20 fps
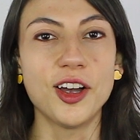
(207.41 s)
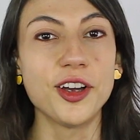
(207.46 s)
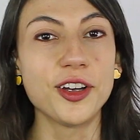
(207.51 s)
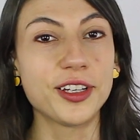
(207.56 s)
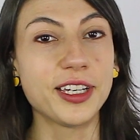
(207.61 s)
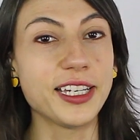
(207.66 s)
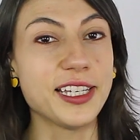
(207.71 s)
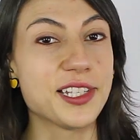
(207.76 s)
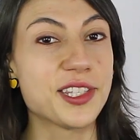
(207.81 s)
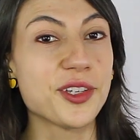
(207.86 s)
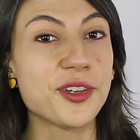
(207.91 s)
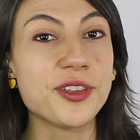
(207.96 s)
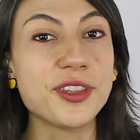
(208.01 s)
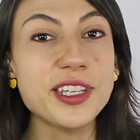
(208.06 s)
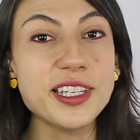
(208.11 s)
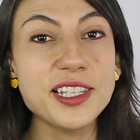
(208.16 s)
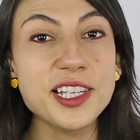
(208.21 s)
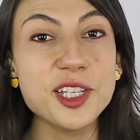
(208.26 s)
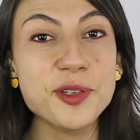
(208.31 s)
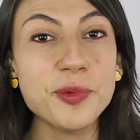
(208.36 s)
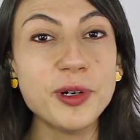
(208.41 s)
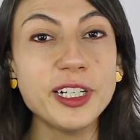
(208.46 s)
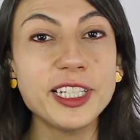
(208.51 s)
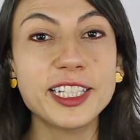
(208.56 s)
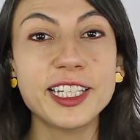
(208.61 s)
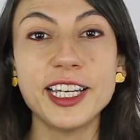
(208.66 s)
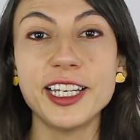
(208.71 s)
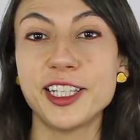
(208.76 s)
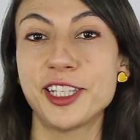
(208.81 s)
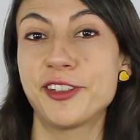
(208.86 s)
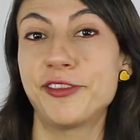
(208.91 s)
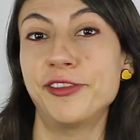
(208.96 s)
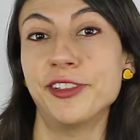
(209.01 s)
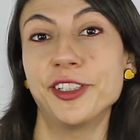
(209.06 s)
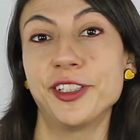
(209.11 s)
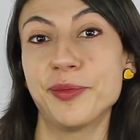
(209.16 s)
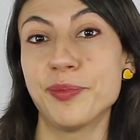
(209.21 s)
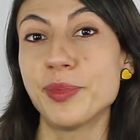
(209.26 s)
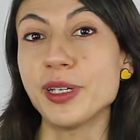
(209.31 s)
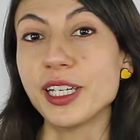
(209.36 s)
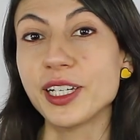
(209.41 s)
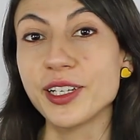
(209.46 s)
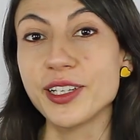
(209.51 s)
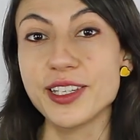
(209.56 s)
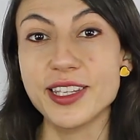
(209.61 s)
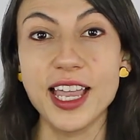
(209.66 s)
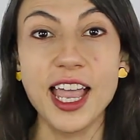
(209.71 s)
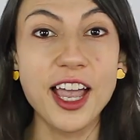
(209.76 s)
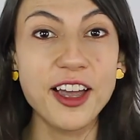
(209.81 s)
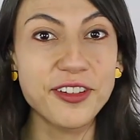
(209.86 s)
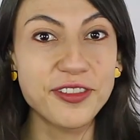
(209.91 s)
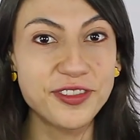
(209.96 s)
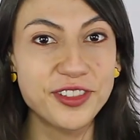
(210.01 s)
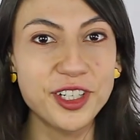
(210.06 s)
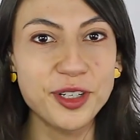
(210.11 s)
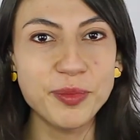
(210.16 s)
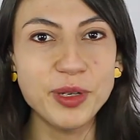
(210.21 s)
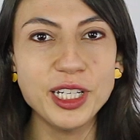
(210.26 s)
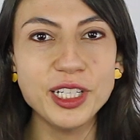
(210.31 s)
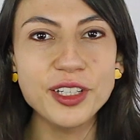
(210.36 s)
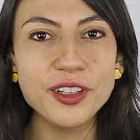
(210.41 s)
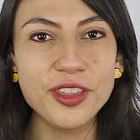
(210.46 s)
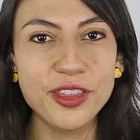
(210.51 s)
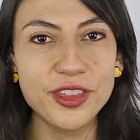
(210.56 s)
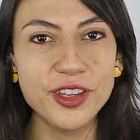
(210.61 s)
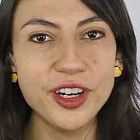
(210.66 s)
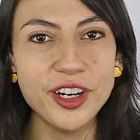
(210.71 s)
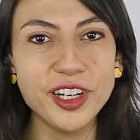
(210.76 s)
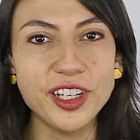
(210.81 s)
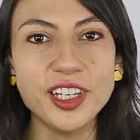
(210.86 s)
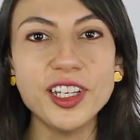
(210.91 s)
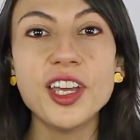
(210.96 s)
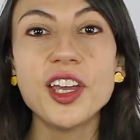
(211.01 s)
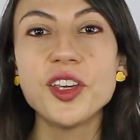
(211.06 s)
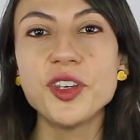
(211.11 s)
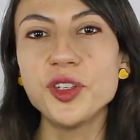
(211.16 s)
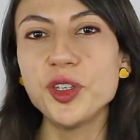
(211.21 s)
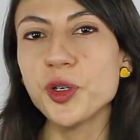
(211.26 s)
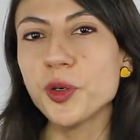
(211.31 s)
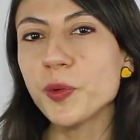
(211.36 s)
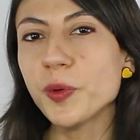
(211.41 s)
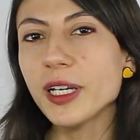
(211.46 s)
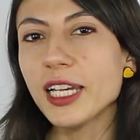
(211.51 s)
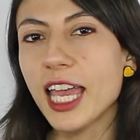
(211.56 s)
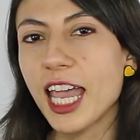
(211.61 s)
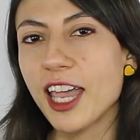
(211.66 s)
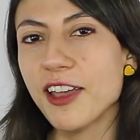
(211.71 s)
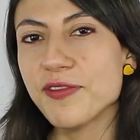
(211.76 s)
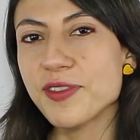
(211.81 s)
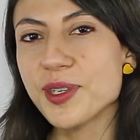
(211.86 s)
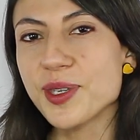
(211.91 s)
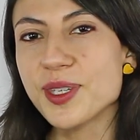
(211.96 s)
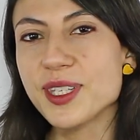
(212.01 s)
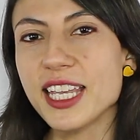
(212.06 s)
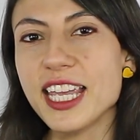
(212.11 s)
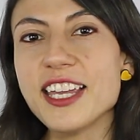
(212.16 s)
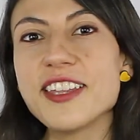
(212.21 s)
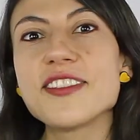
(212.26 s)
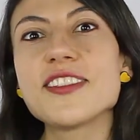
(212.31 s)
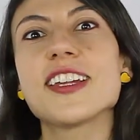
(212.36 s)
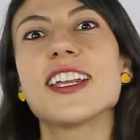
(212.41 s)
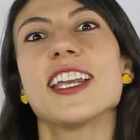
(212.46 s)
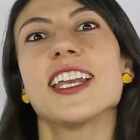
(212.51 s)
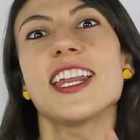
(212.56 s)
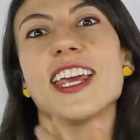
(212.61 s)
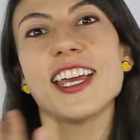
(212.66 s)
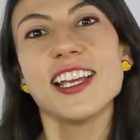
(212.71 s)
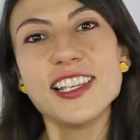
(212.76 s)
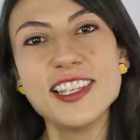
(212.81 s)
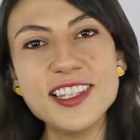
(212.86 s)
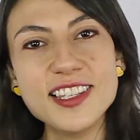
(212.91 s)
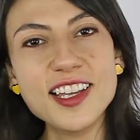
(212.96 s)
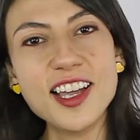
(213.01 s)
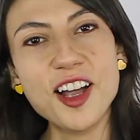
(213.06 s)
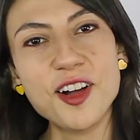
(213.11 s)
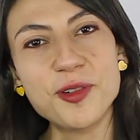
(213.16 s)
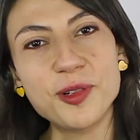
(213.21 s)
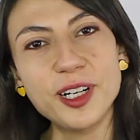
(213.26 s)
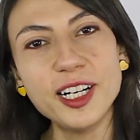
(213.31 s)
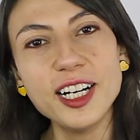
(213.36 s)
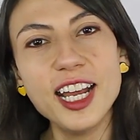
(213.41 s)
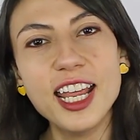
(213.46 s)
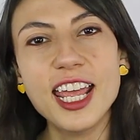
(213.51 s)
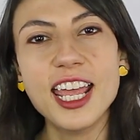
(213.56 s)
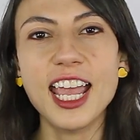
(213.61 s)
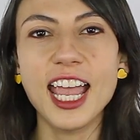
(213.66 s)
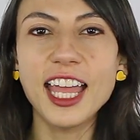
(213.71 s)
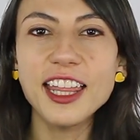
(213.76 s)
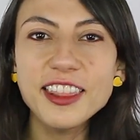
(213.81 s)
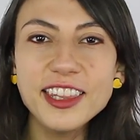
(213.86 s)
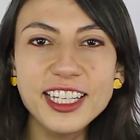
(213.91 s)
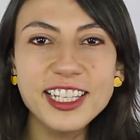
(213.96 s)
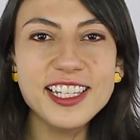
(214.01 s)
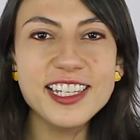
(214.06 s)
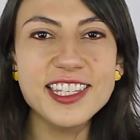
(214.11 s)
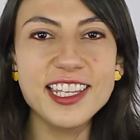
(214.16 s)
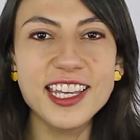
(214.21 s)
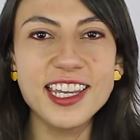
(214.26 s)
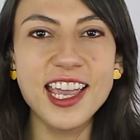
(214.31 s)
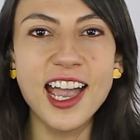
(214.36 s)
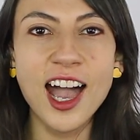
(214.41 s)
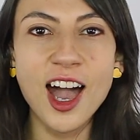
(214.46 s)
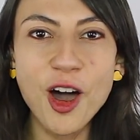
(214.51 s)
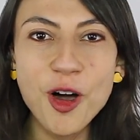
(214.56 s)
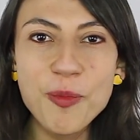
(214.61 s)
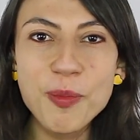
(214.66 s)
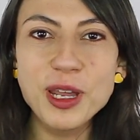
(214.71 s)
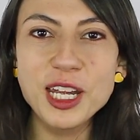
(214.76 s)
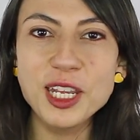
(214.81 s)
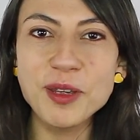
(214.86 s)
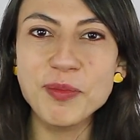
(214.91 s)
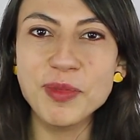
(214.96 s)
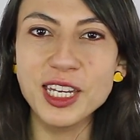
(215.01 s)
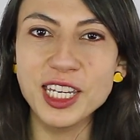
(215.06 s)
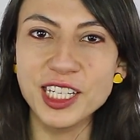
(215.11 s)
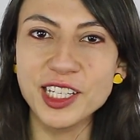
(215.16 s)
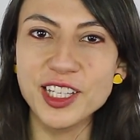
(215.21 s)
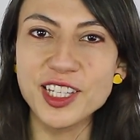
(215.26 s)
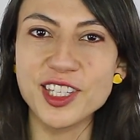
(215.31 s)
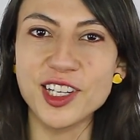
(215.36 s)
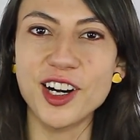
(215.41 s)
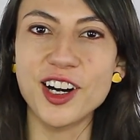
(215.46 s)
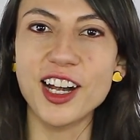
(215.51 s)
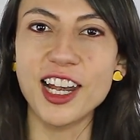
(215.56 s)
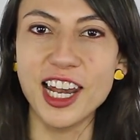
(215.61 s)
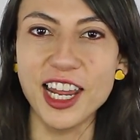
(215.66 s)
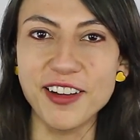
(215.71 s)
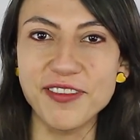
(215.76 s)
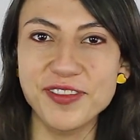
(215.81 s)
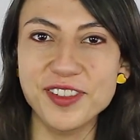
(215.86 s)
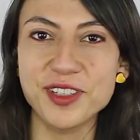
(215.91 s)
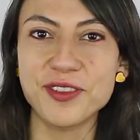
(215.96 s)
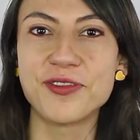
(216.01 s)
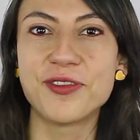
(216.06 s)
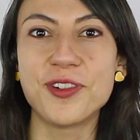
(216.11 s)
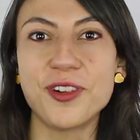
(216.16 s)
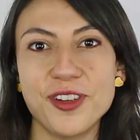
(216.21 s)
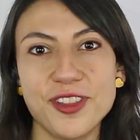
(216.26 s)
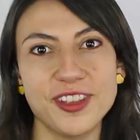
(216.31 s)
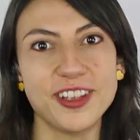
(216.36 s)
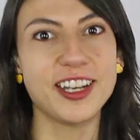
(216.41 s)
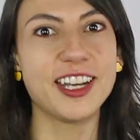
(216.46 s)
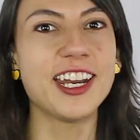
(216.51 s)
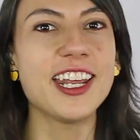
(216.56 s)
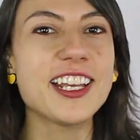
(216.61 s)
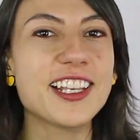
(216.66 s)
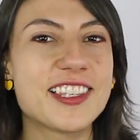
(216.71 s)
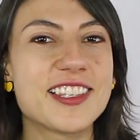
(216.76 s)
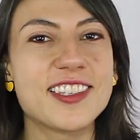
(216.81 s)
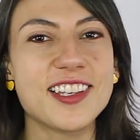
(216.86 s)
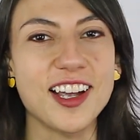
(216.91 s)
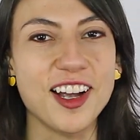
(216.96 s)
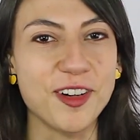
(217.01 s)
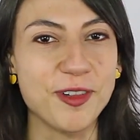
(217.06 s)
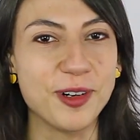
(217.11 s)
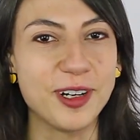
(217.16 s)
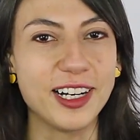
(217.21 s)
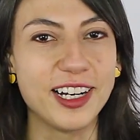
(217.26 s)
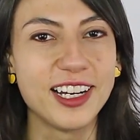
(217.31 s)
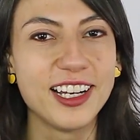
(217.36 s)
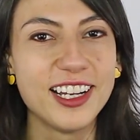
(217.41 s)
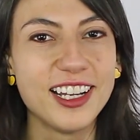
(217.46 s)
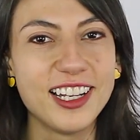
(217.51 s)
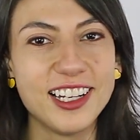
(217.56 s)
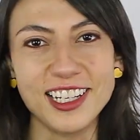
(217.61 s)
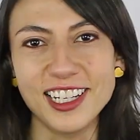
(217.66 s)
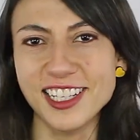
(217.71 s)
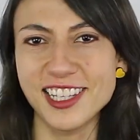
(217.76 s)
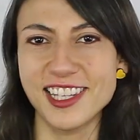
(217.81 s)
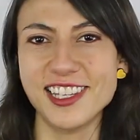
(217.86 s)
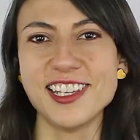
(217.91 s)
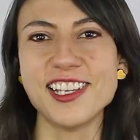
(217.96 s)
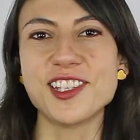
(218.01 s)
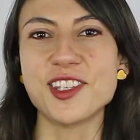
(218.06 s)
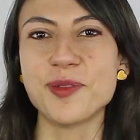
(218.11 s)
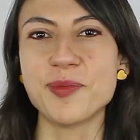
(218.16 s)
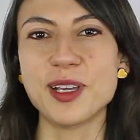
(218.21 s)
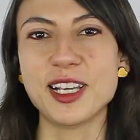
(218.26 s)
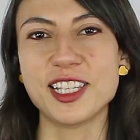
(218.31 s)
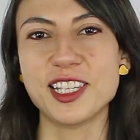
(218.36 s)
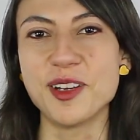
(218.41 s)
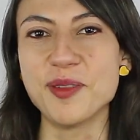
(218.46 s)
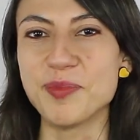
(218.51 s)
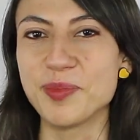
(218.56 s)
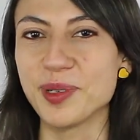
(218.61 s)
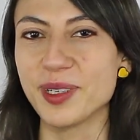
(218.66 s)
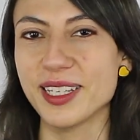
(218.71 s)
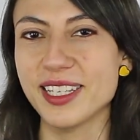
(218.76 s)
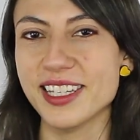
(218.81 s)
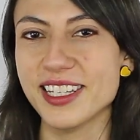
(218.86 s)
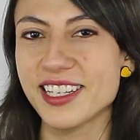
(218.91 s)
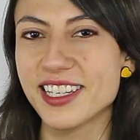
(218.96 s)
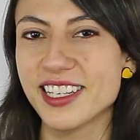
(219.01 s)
Okay, so this is where it gets fun, because after minute 30, you will have to say the next hour and then say how many minutes are left for the next hour. Let's see some examples.